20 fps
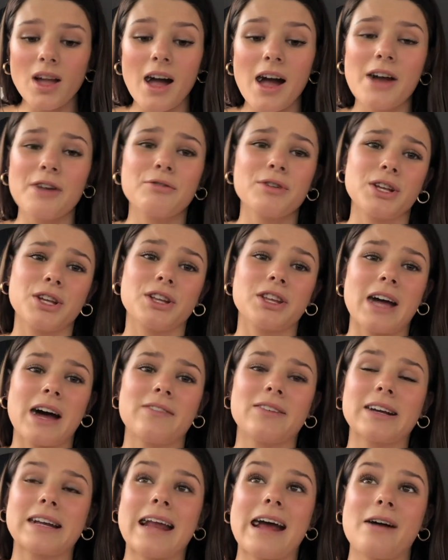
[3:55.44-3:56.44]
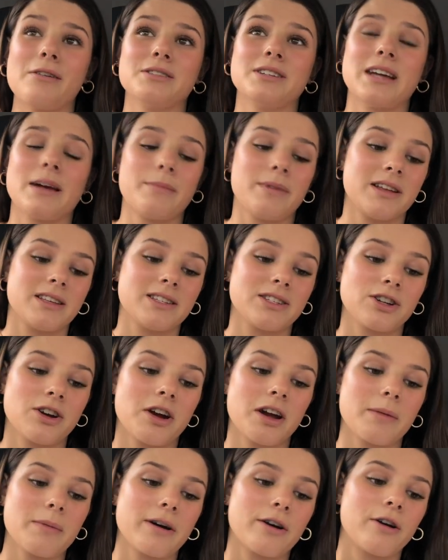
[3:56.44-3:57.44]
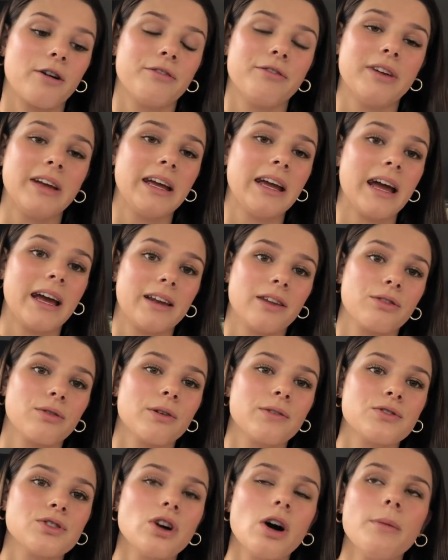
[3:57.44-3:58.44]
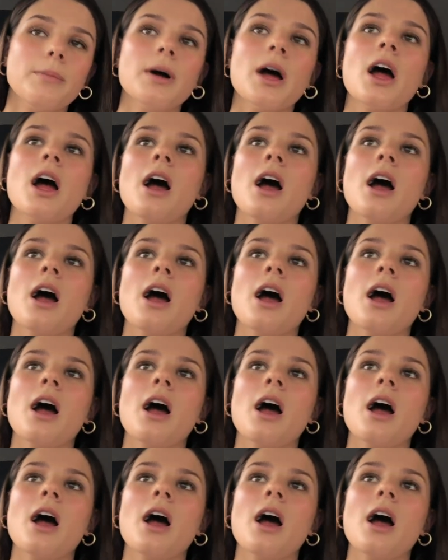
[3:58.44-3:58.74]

I really only have like an hour and 10 minutes to go get my coffee and thrift shop.